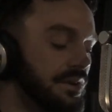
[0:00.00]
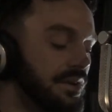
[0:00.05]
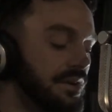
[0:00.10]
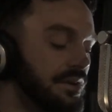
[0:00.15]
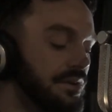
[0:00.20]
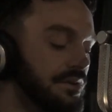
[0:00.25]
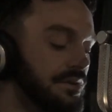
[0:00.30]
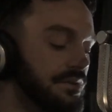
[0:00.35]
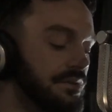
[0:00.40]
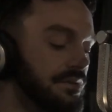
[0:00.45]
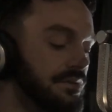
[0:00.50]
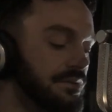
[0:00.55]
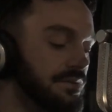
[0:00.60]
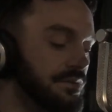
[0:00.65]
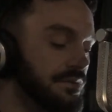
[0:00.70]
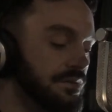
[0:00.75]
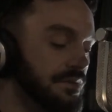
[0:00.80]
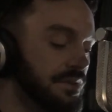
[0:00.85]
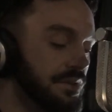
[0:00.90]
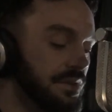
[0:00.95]
Dawn
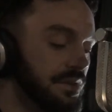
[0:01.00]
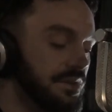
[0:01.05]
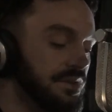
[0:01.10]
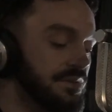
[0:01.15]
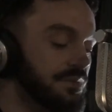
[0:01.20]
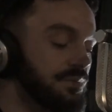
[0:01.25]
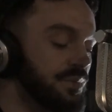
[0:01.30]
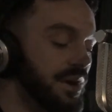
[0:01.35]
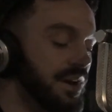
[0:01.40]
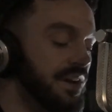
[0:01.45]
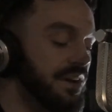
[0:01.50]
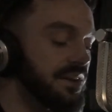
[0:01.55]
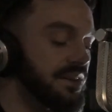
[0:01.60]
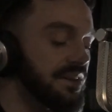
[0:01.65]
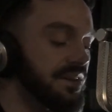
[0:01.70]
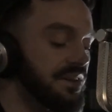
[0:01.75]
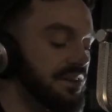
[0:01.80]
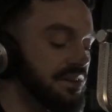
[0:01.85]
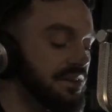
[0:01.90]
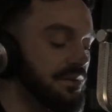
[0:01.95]
is
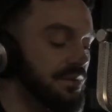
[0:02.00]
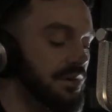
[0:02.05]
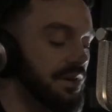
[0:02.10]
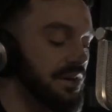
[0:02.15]
breaking,